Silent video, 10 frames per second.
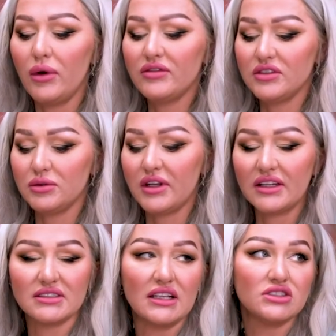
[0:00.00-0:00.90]
we've been doing
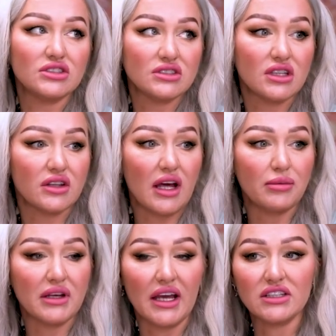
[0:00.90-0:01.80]
extensions, the
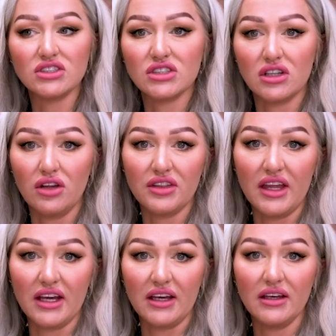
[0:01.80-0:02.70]
application's a lot
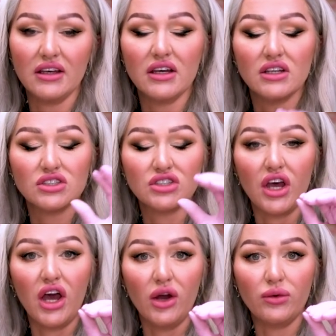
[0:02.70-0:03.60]
thicker,
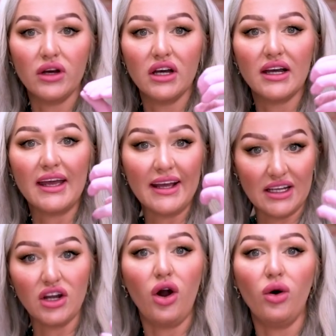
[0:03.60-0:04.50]
so it
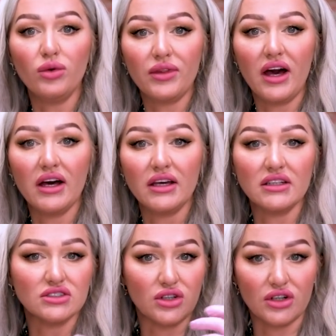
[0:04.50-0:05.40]
can hold that and
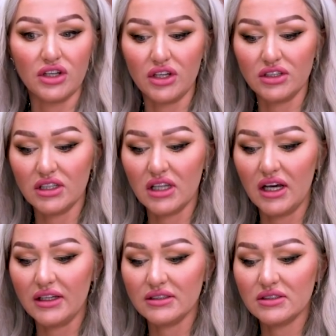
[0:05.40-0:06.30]
it's not going to hurt your
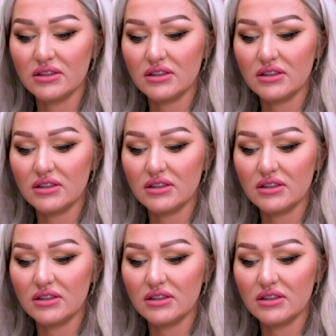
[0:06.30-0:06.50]
client.